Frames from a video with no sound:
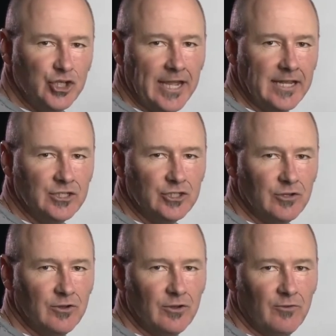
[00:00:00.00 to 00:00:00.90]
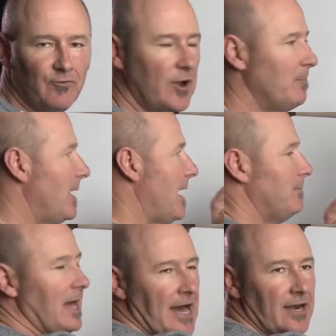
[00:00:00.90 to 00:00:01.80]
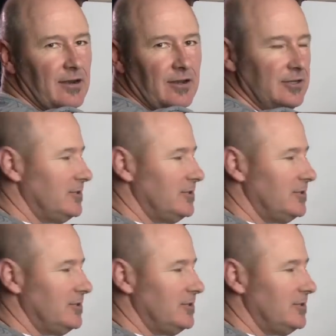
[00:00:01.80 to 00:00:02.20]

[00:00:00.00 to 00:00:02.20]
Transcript: changed from hablar